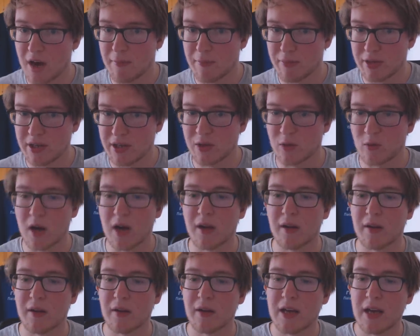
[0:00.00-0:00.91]
pretty
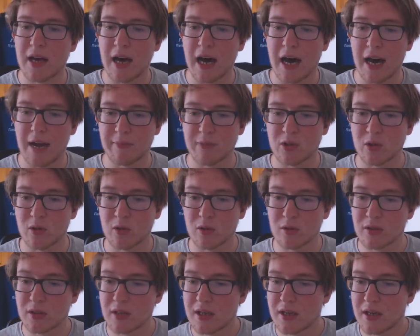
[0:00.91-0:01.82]
well, I'm told.